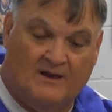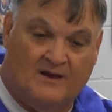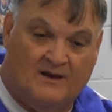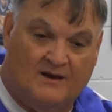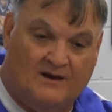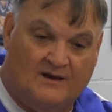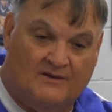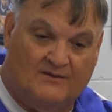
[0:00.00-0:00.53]

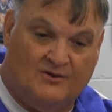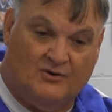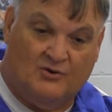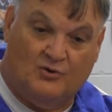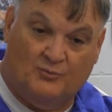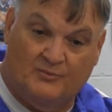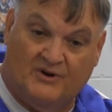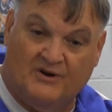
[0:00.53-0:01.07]
They're a
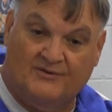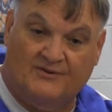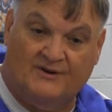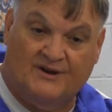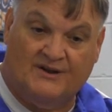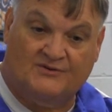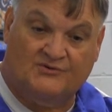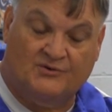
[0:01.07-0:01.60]
little bigger than
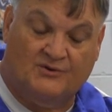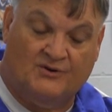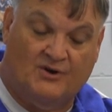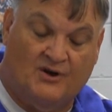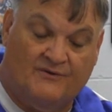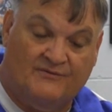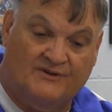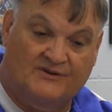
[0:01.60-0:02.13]
us on the
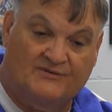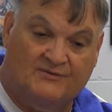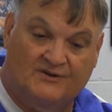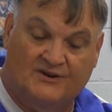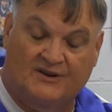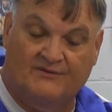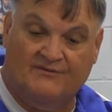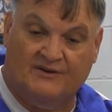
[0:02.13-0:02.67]
offensive and
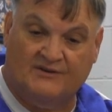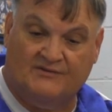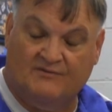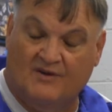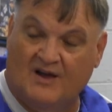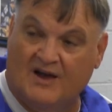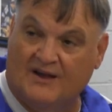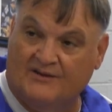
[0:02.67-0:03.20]
defensive
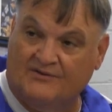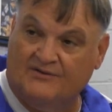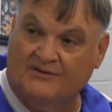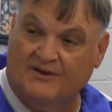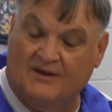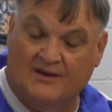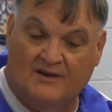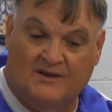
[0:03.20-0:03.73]
lines.
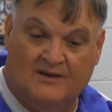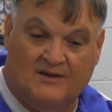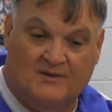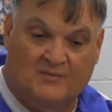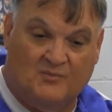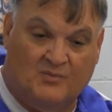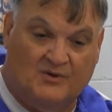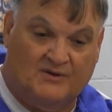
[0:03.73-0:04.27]

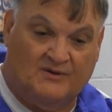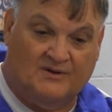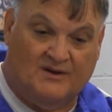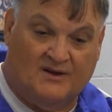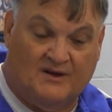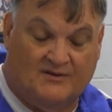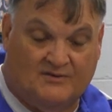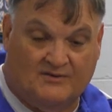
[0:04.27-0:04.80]
But
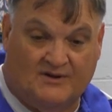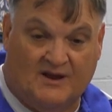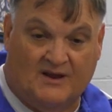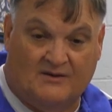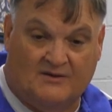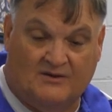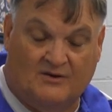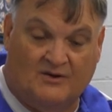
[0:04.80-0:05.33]
other than
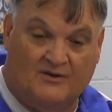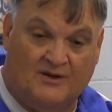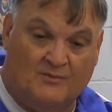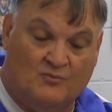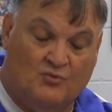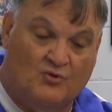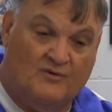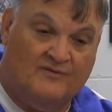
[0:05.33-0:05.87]
that, they're
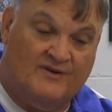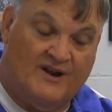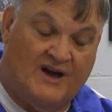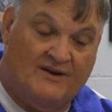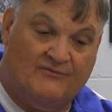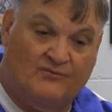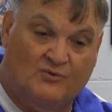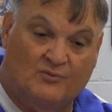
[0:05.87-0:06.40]
more of an
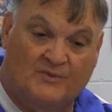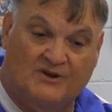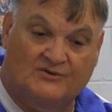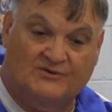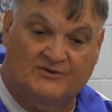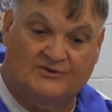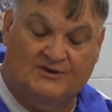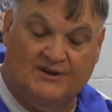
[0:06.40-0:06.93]
I
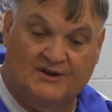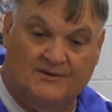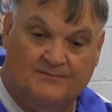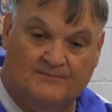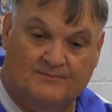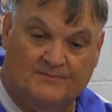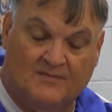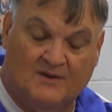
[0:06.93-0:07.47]
formation
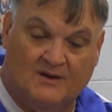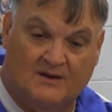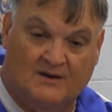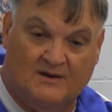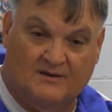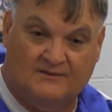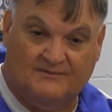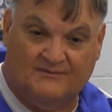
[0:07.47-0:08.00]
team.
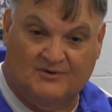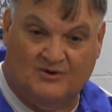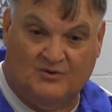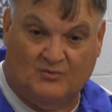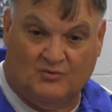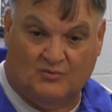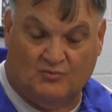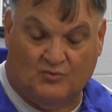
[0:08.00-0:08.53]

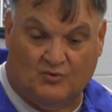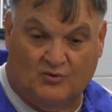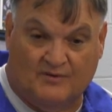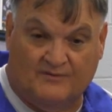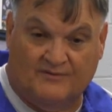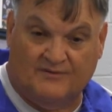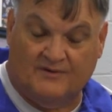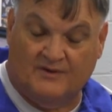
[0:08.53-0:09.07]
We're more
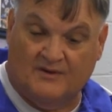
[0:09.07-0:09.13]
of